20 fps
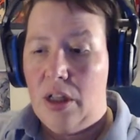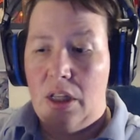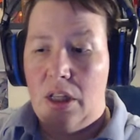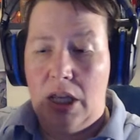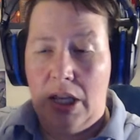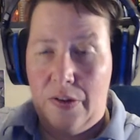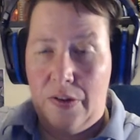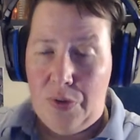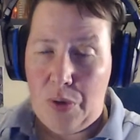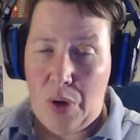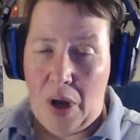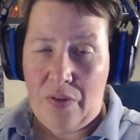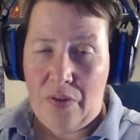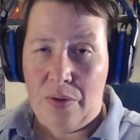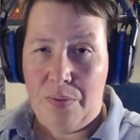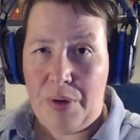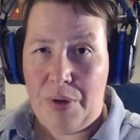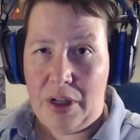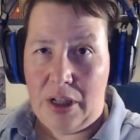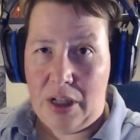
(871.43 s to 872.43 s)
if you
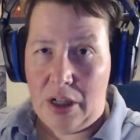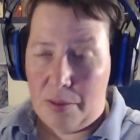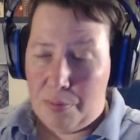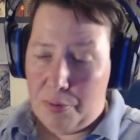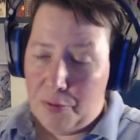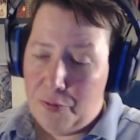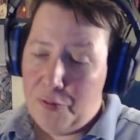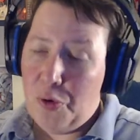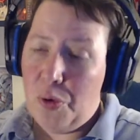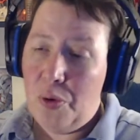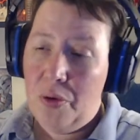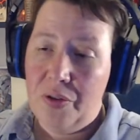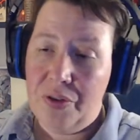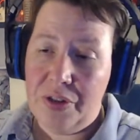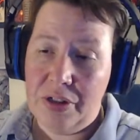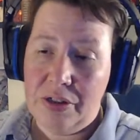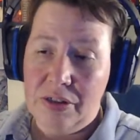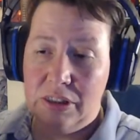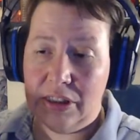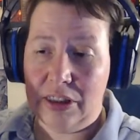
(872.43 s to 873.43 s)
haven't been here before,
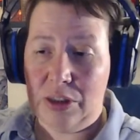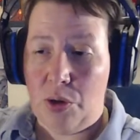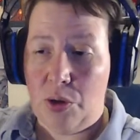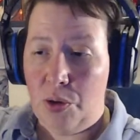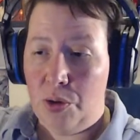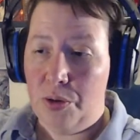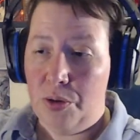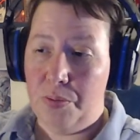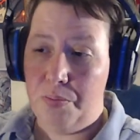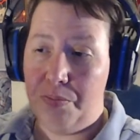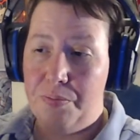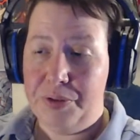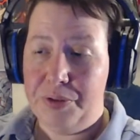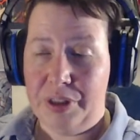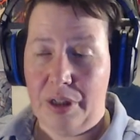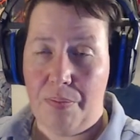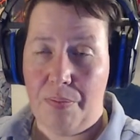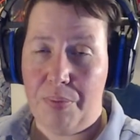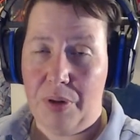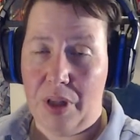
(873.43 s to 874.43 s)
there's this whole
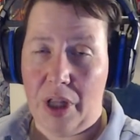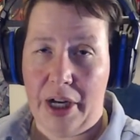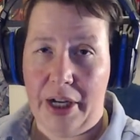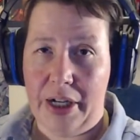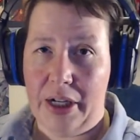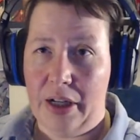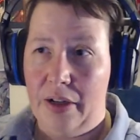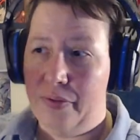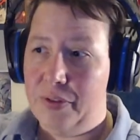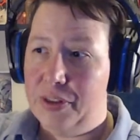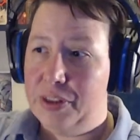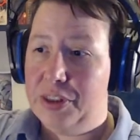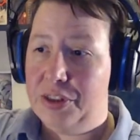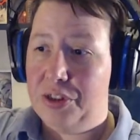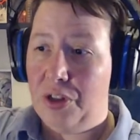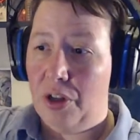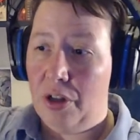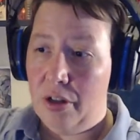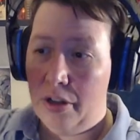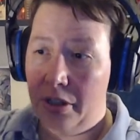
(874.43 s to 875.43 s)
subplot of a
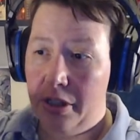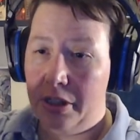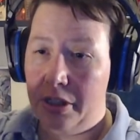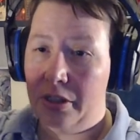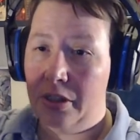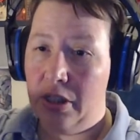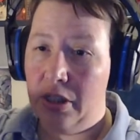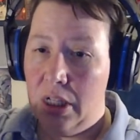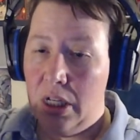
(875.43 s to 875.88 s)
star